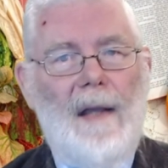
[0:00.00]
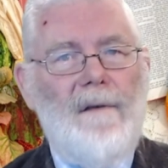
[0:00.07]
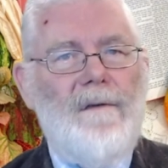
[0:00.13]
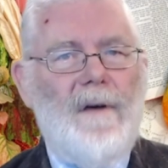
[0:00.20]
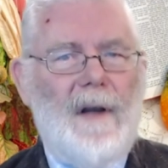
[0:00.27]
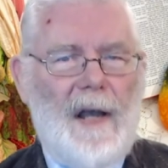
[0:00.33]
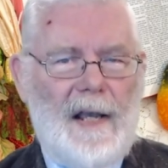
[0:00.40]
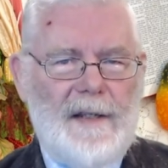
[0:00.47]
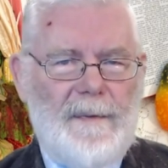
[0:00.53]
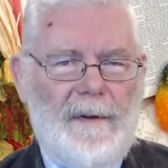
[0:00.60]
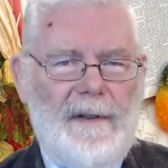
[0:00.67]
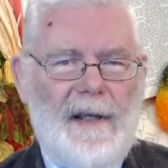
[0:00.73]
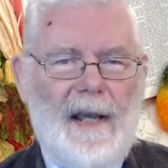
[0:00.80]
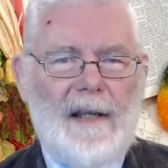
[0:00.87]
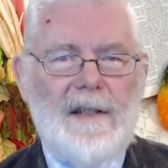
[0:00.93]
And for
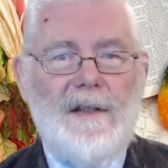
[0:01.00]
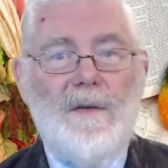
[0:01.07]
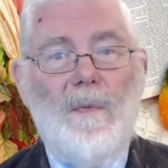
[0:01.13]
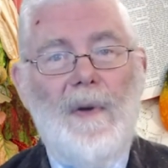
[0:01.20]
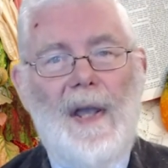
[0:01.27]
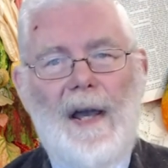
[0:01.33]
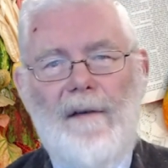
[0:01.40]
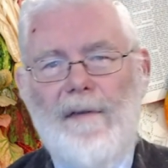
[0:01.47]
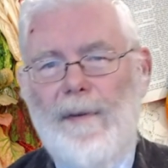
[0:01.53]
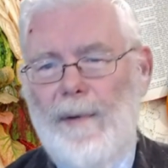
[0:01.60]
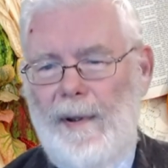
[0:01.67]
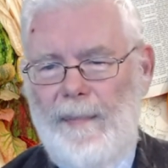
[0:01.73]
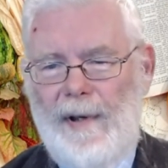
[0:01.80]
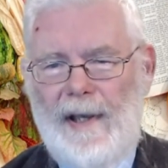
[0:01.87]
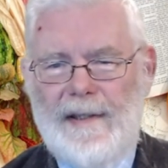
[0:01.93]
gospel texts, we have
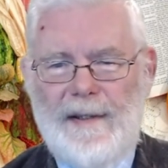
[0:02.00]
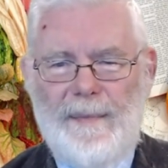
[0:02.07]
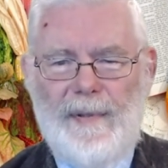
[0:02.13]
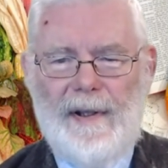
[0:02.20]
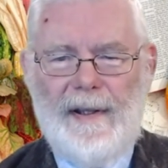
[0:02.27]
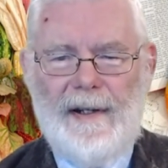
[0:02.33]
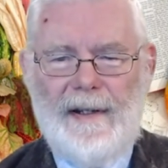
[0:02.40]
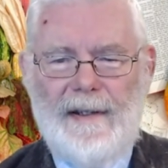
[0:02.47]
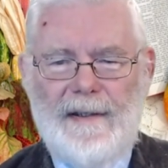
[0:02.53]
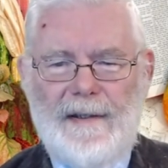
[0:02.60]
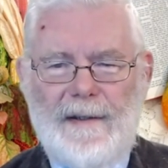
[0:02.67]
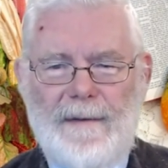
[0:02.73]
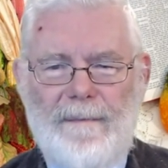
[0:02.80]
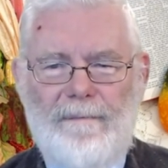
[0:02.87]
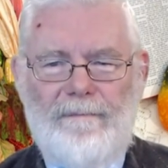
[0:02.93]
three
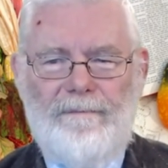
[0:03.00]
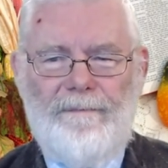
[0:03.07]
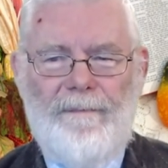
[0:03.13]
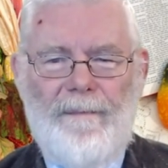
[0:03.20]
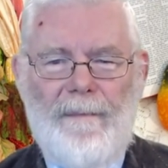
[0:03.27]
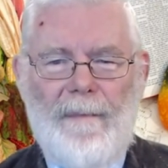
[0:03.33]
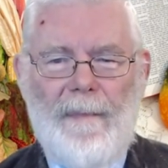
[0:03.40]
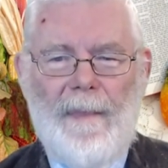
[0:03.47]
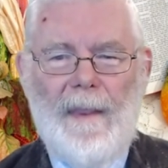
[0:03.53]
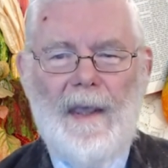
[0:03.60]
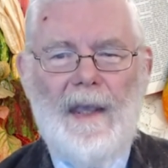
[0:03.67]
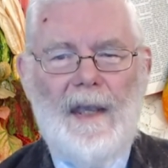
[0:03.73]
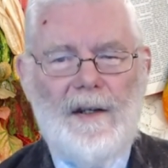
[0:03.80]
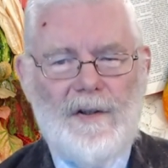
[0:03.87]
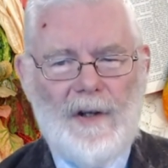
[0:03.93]
possibilities.
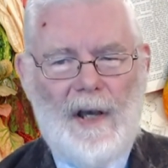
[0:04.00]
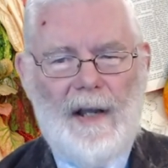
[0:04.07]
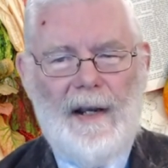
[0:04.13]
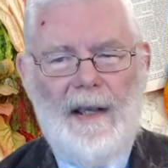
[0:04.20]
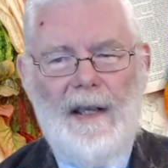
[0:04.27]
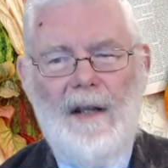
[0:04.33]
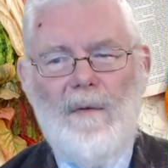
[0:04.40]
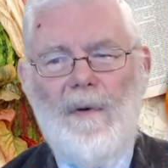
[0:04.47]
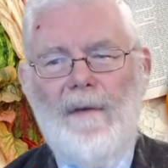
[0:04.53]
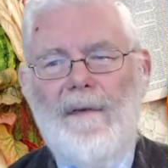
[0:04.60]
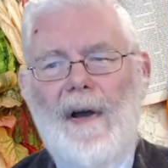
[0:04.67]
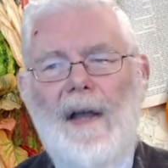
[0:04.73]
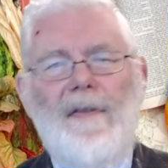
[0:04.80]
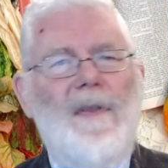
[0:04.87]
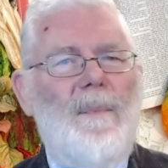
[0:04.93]
In John 8, we
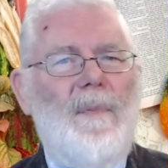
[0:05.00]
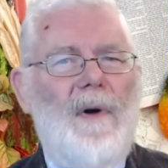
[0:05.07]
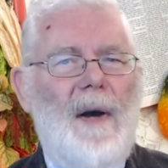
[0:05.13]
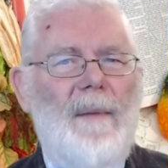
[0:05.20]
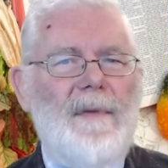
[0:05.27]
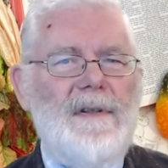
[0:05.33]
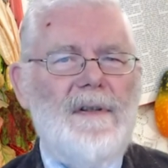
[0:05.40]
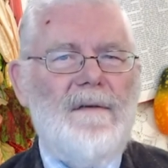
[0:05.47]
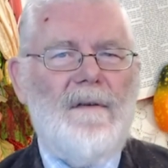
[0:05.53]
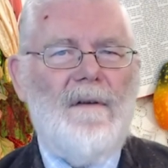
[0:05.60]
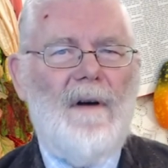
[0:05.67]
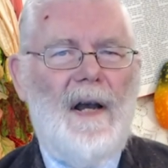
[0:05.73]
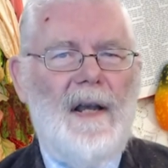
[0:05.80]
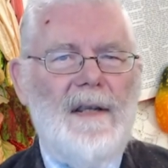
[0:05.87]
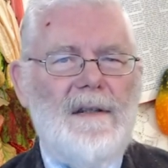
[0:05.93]
find the promise of
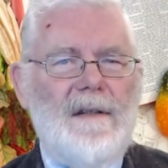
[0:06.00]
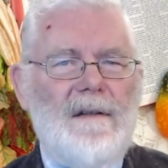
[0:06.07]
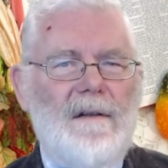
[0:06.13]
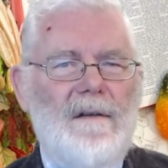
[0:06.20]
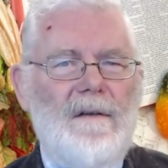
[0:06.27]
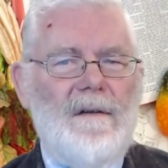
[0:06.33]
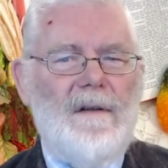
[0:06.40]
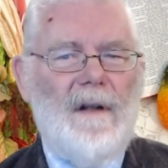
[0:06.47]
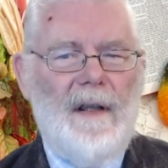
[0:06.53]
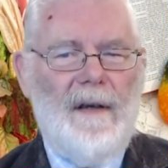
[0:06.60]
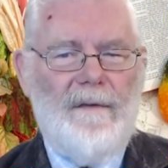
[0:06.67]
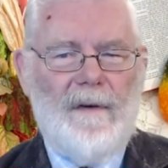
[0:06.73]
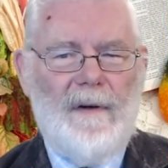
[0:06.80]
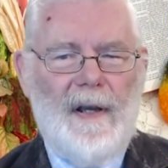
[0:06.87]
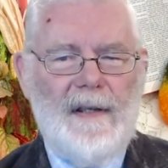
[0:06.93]
Christ to
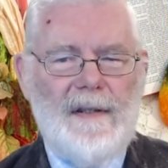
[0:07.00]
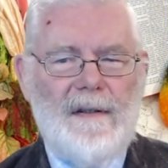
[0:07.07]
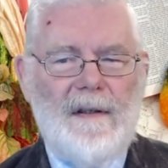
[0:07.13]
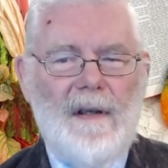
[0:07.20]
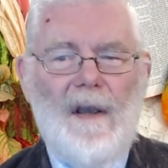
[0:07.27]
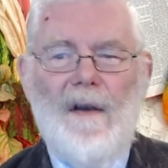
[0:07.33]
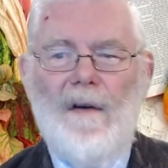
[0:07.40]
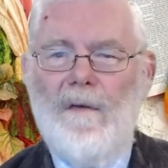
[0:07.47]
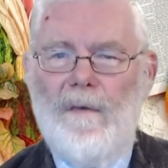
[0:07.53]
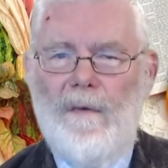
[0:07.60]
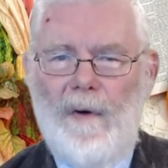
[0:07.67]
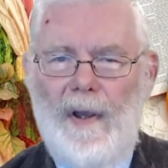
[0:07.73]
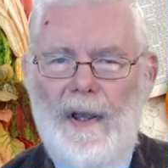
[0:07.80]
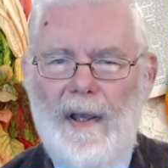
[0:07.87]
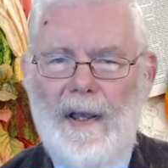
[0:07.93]
deliver us,
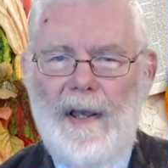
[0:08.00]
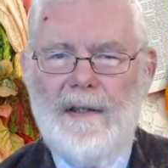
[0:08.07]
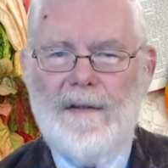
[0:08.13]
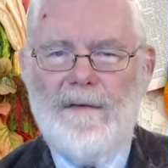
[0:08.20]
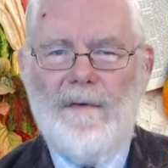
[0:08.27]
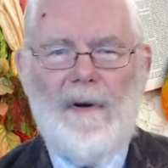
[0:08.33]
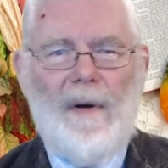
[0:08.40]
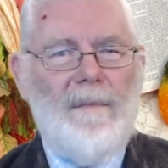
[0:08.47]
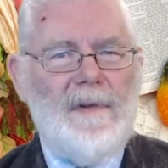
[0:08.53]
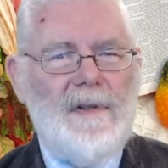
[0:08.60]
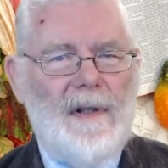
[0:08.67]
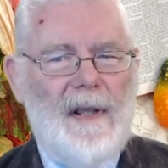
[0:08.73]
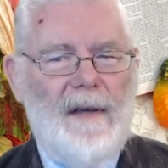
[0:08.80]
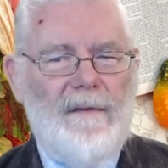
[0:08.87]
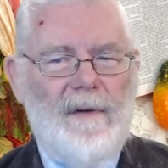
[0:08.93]
freeing us from
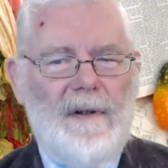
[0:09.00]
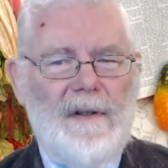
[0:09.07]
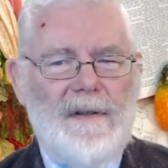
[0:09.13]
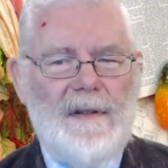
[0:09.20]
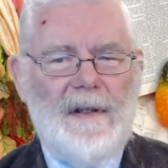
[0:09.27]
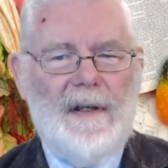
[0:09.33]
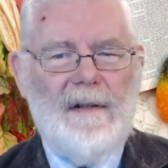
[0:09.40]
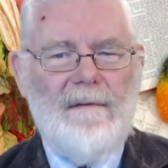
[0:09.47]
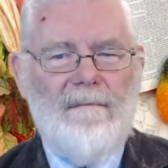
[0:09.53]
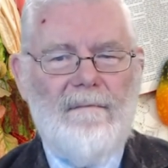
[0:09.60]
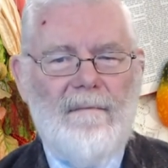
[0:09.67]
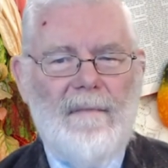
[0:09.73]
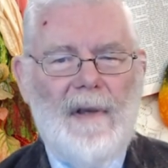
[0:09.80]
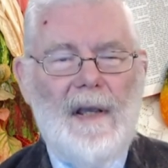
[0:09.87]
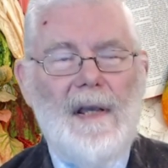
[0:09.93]
slavery to sin.
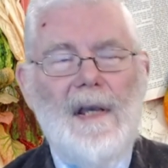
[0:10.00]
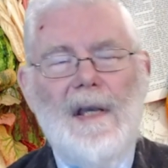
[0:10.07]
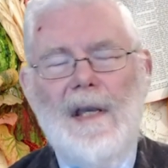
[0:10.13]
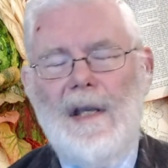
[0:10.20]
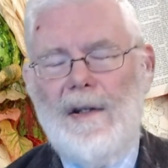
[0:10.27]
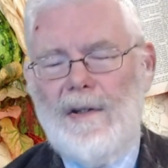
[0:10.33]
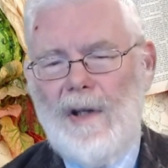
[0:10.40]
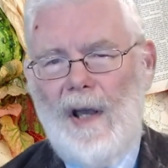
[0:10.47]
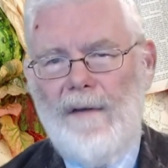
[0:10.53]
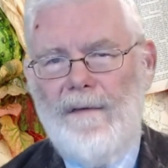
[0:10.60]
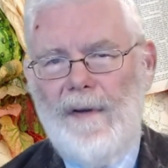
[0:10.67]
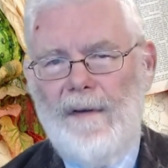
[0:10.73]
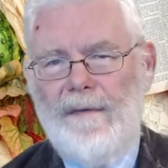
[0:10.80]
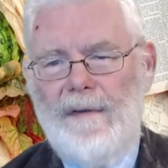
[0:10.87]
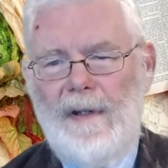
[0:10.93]
In
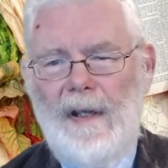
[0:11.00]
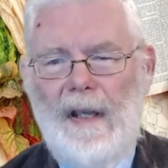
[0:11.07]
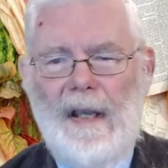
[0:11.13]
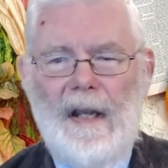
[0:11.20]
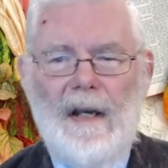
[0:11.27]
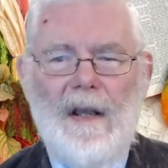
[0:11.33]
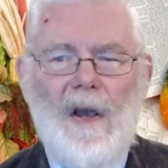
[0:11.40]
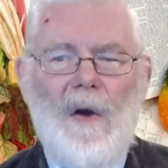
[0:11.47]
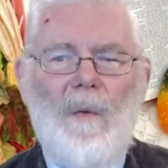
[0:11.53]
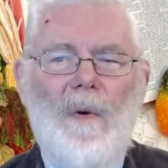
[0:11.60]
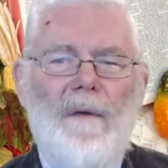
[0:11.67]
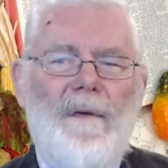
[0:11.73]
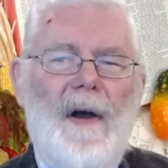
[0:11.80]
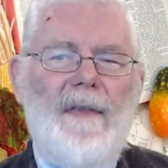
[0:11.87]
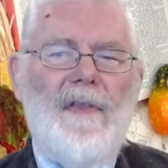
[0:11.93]
John 15,
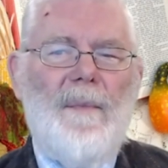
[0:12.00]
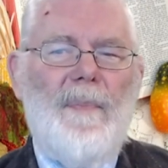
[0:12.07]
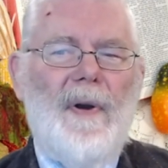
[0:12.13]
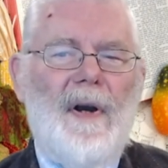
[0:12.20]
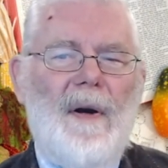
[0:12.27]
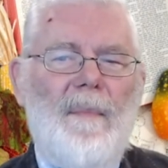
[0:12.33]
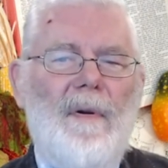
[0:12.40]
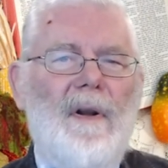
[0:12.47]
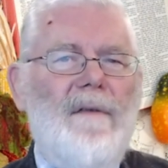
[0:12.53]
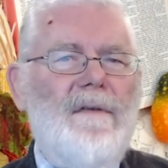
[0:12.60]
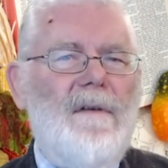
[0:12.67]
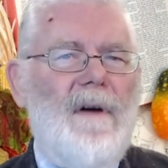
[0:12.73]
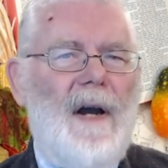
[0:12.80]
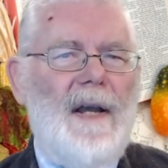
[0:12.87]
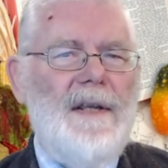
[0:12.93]
we find the parable
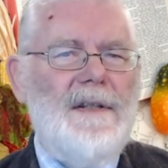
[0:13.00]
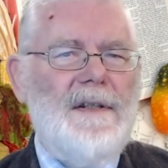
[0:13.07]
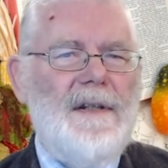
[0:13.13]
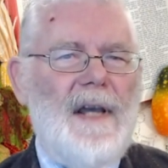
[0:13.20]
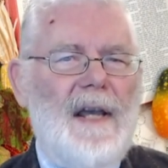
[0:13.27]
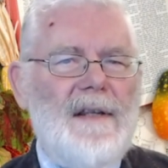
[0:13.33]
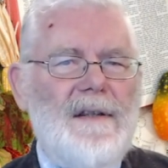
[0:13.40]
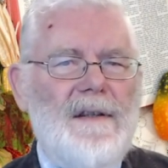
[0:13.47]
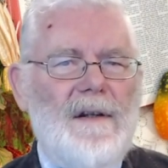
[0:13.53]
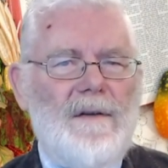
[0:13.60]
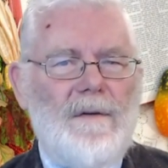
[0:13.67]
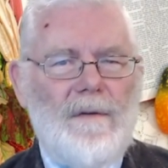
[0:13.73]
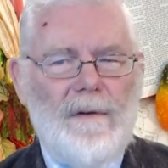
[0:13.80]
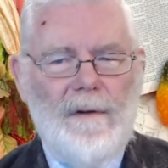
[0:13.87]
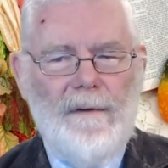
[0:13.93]
of Christ as
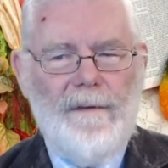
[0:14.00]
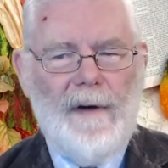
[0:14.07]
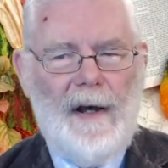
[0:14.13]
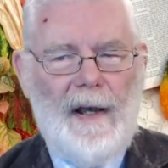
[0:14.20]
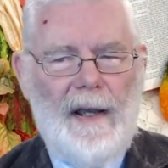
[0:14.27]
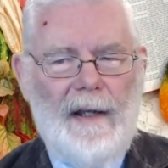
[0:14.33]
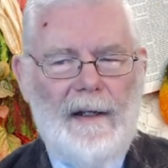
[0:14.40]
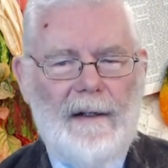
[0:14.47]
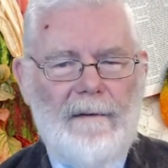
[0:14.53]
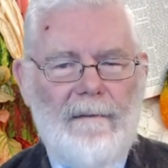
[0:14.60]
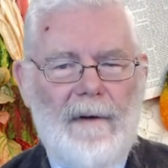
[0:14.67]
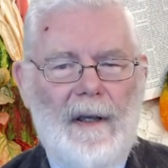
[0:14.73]
the true vine.